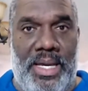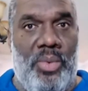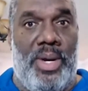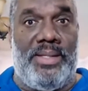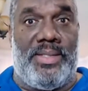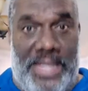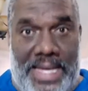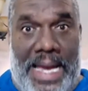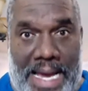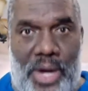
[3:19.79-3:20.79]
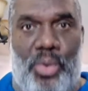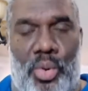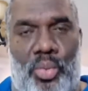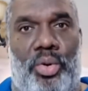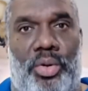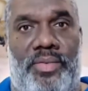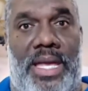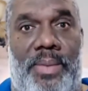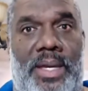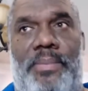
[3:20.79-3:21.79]
And when I say our world of
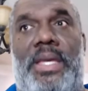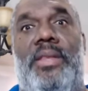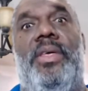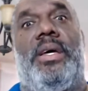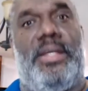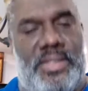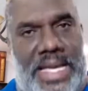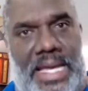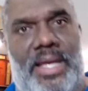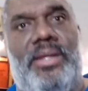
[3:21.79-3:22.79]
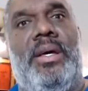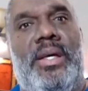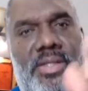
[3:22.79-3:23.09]
gaming, I mean the Catan,